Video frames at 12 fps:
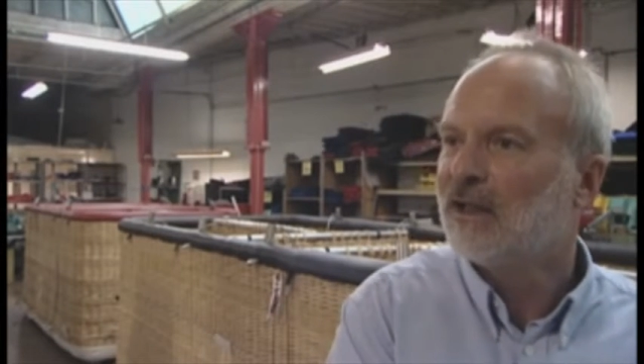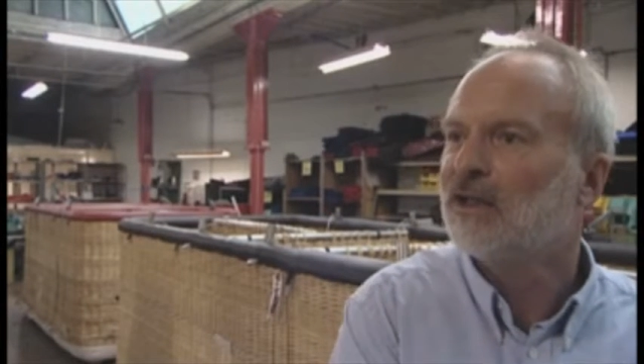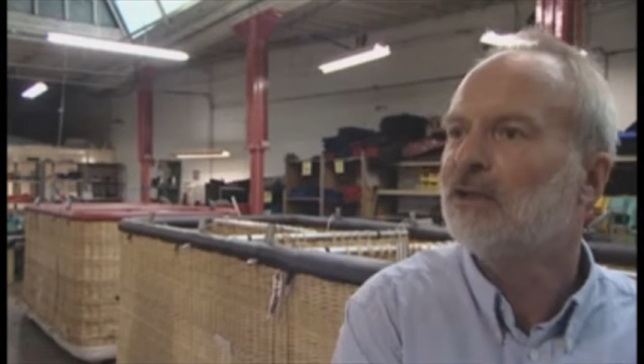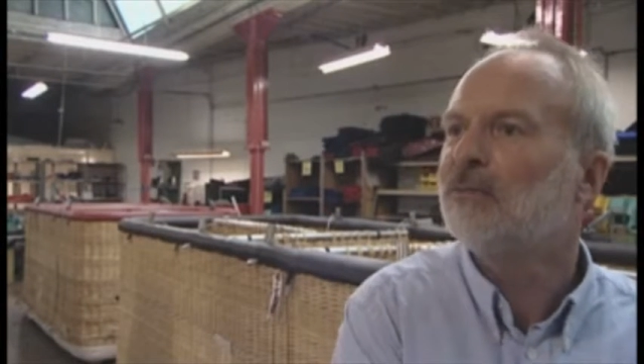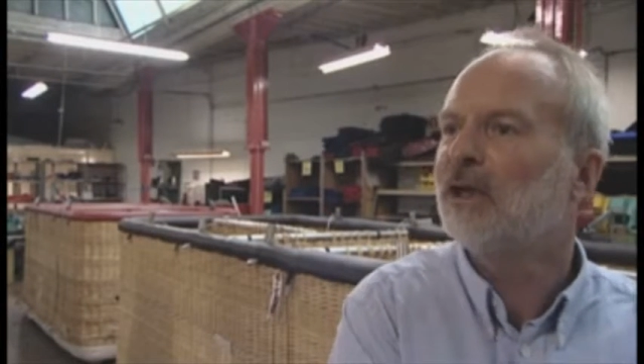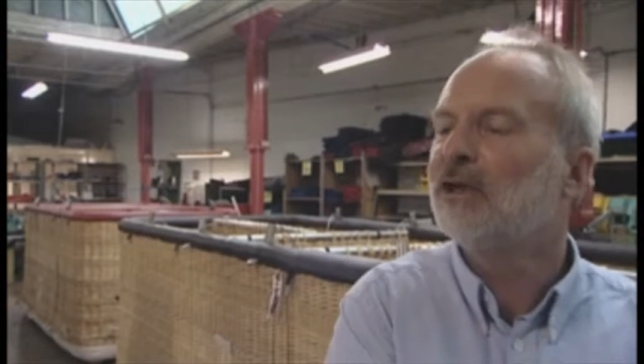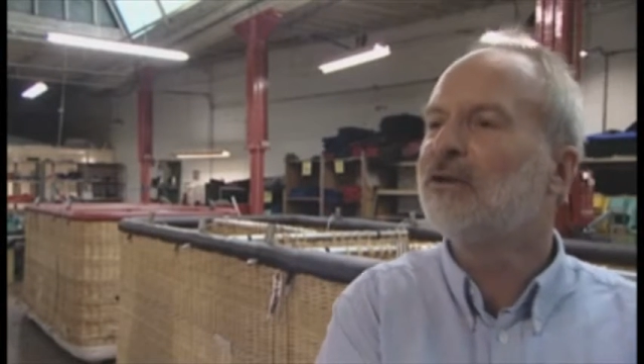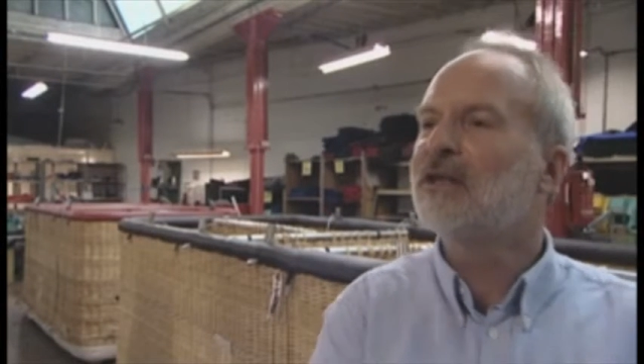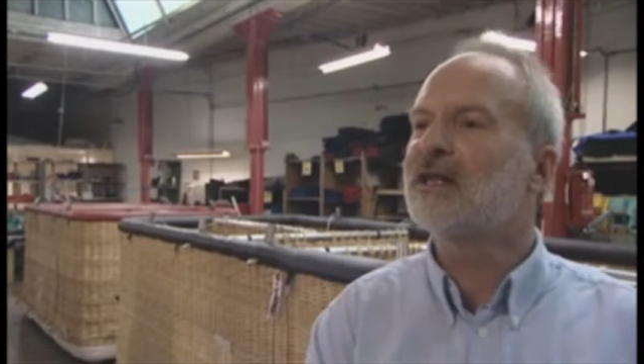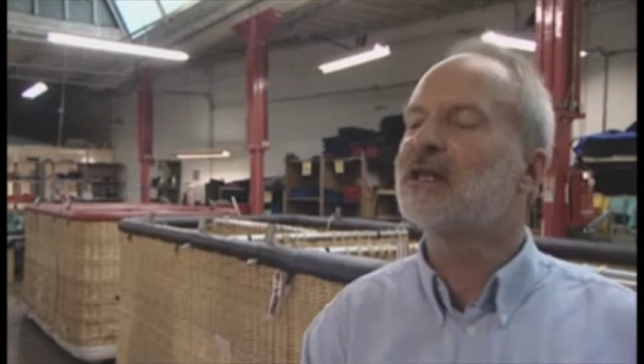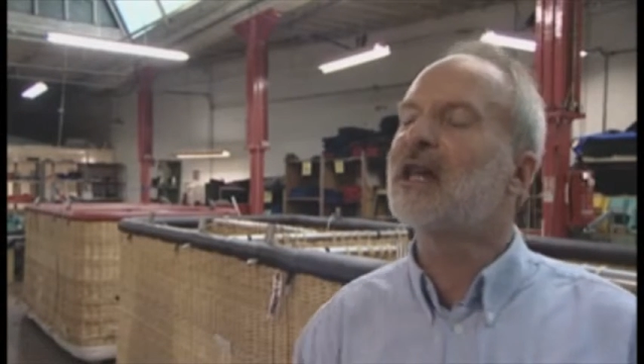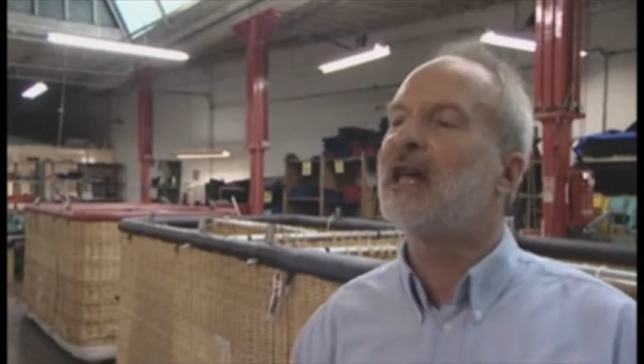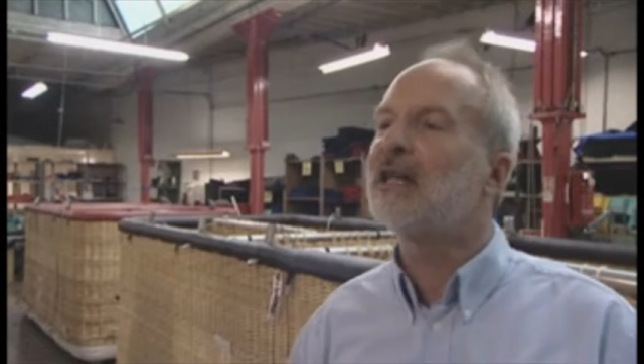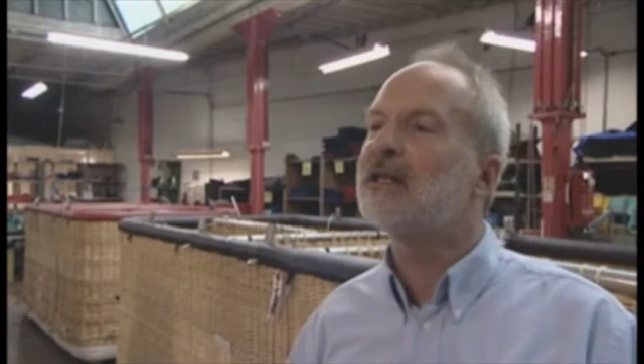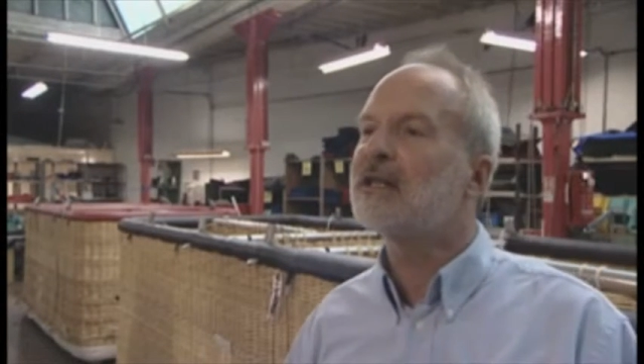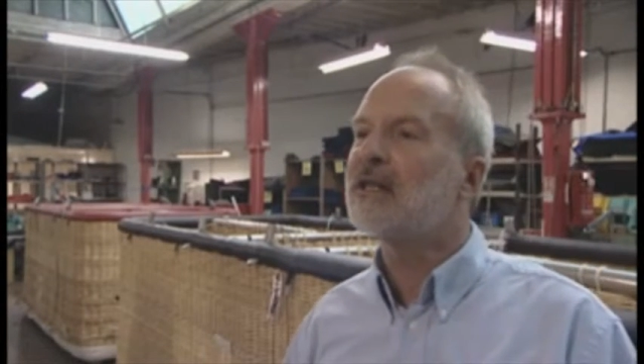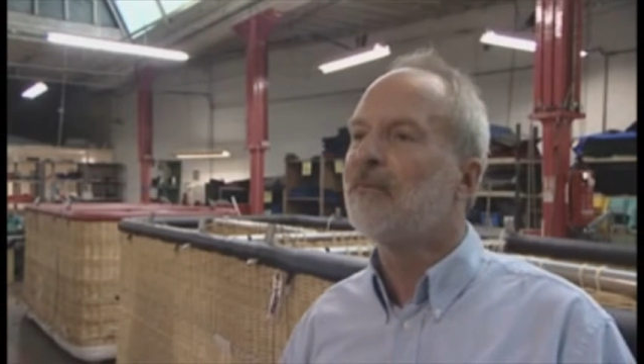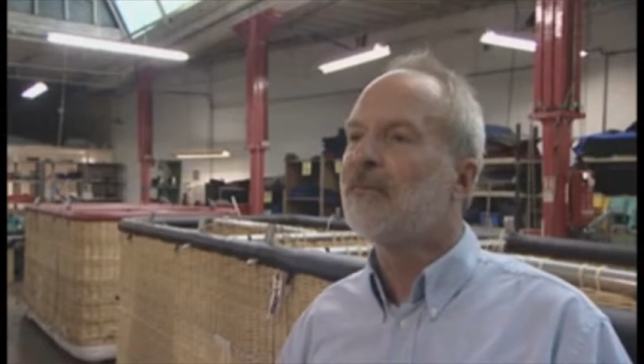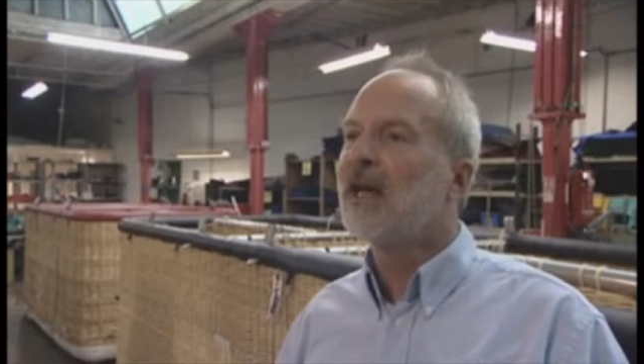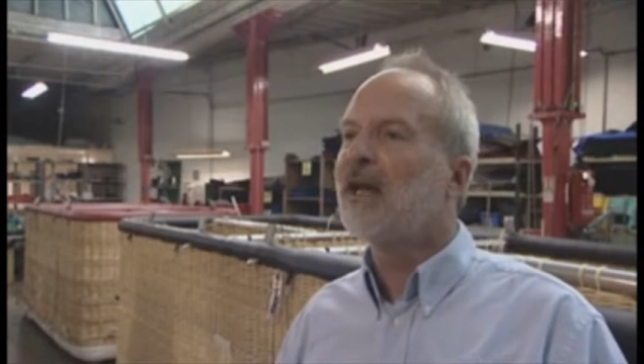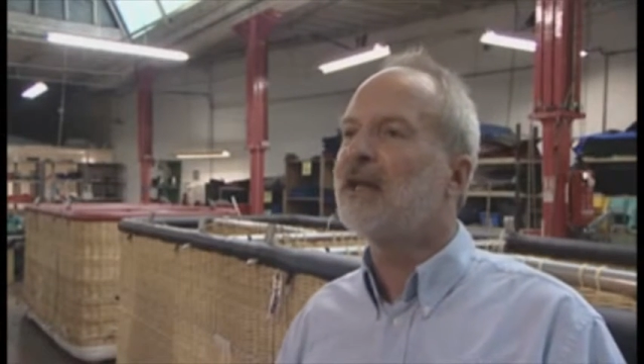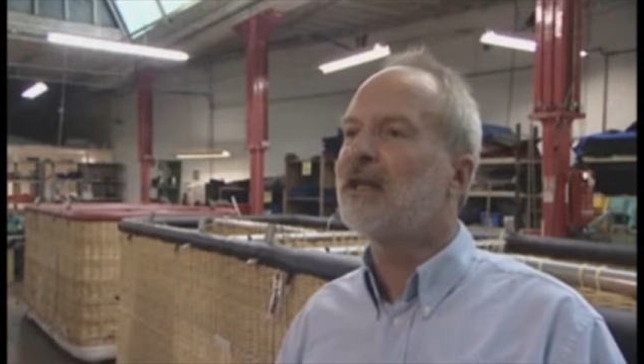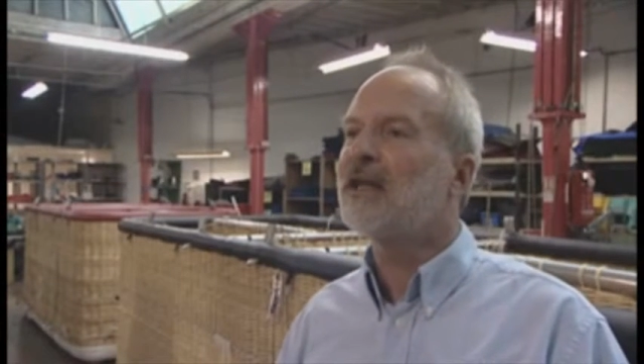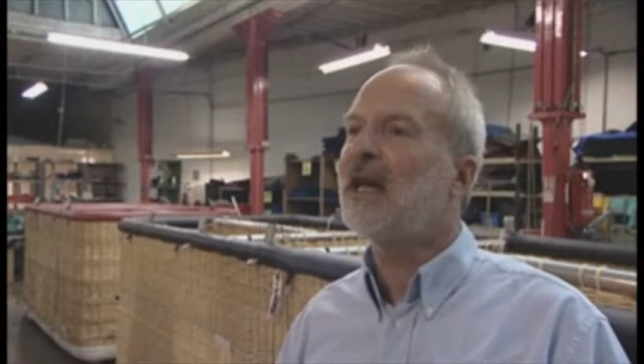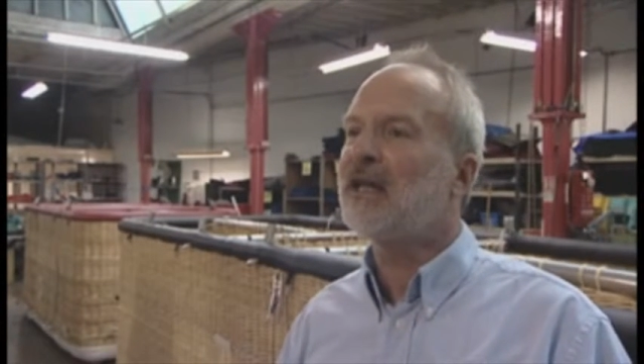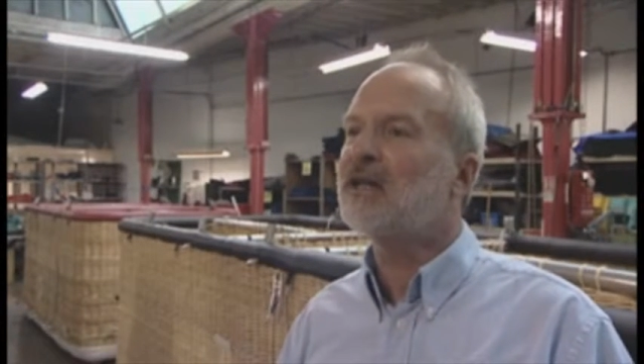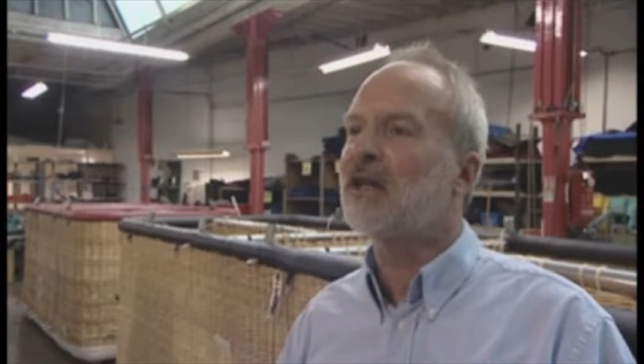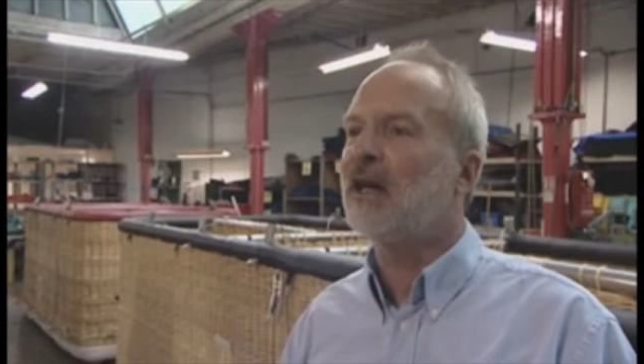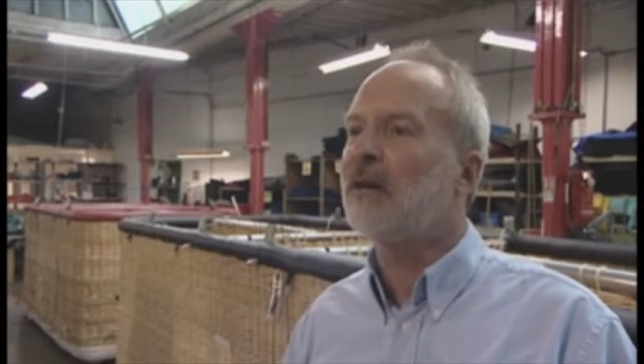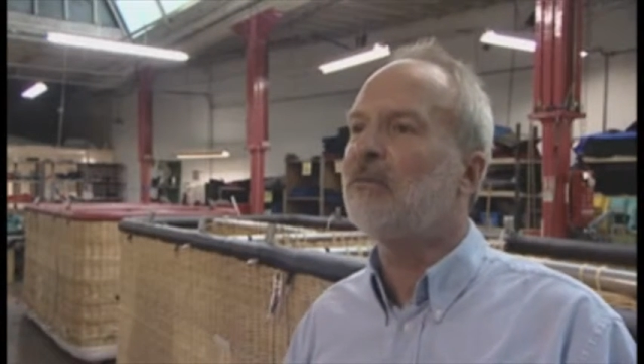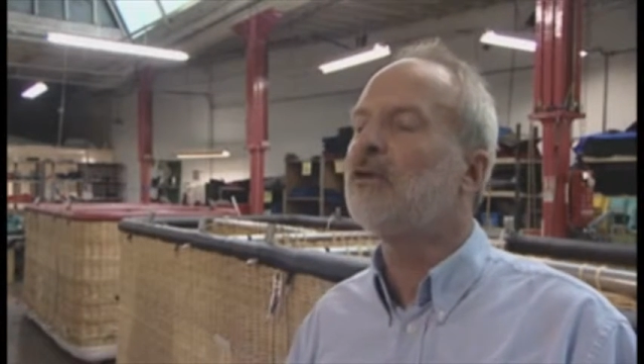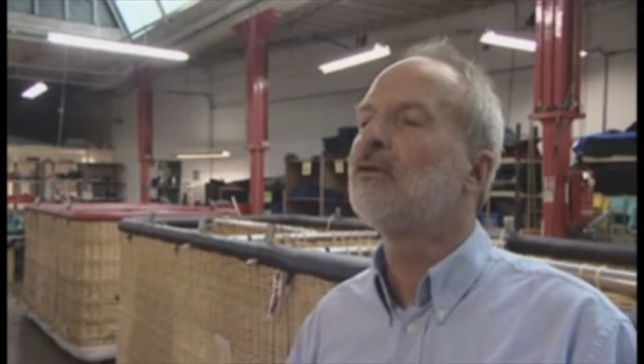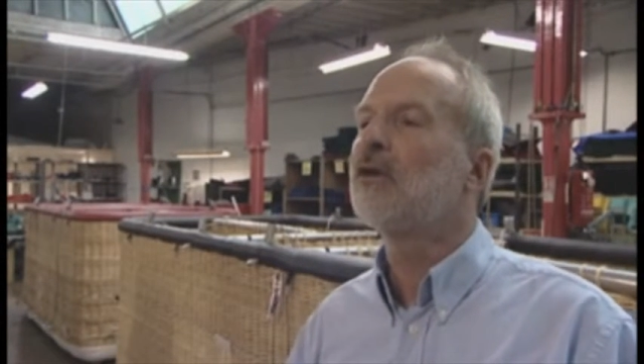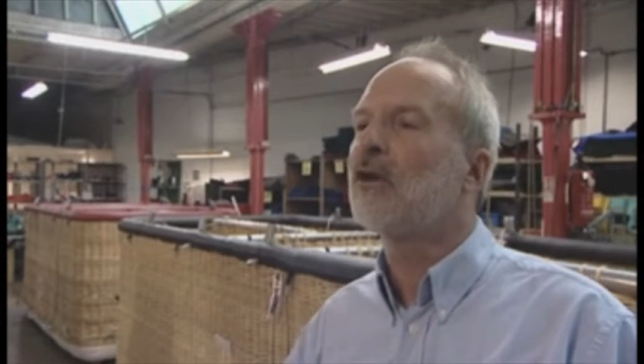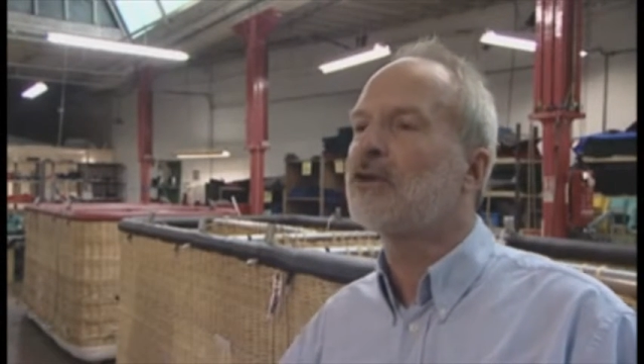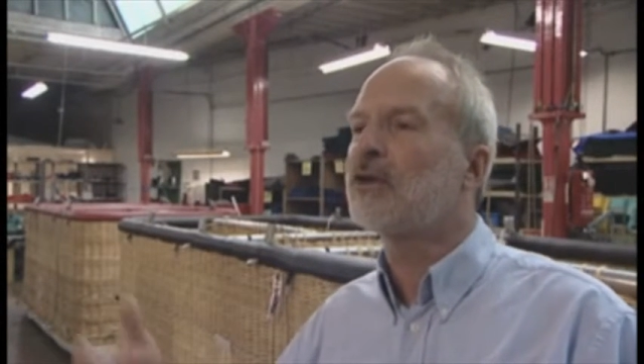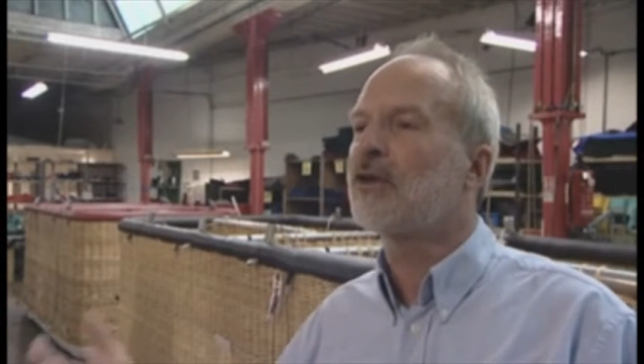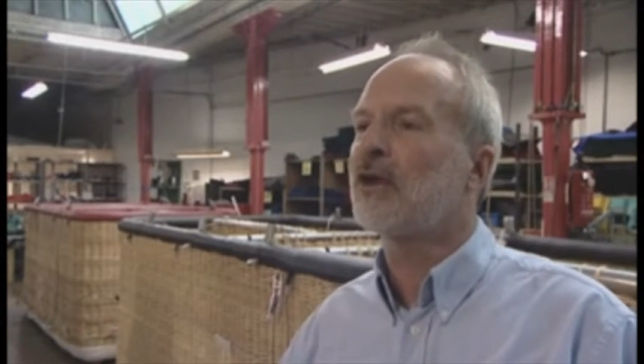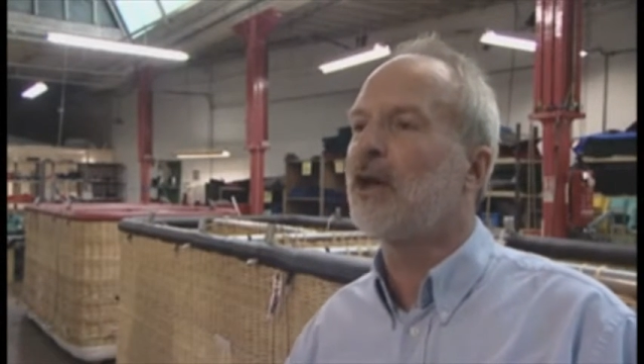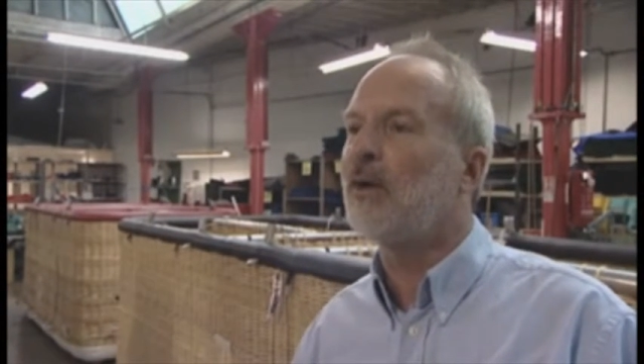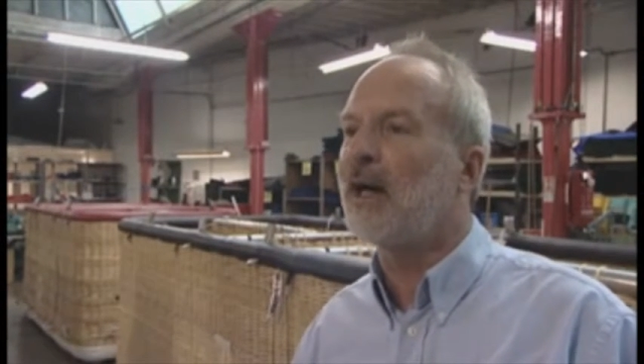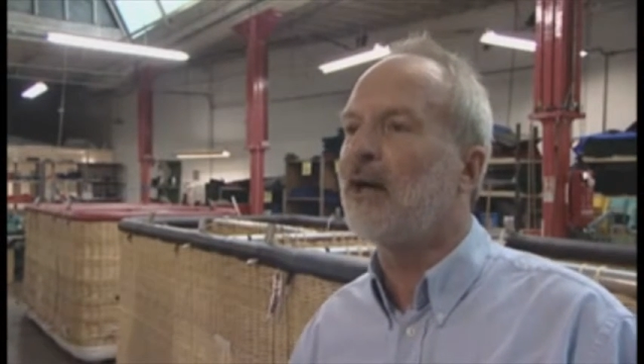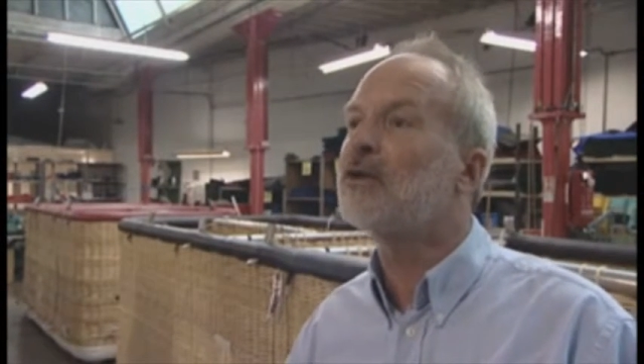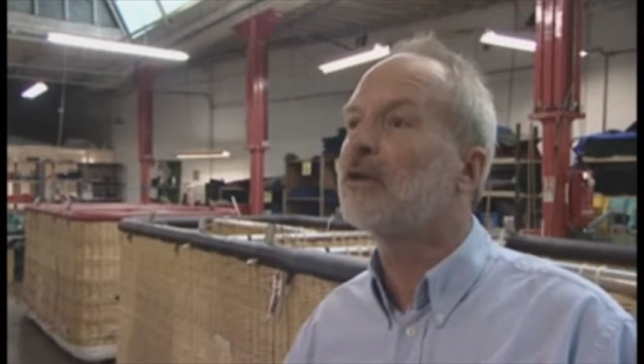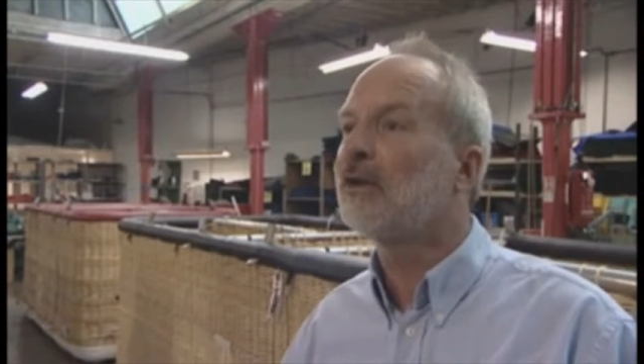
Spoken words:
your balloon descends, and at that time you've got to throw out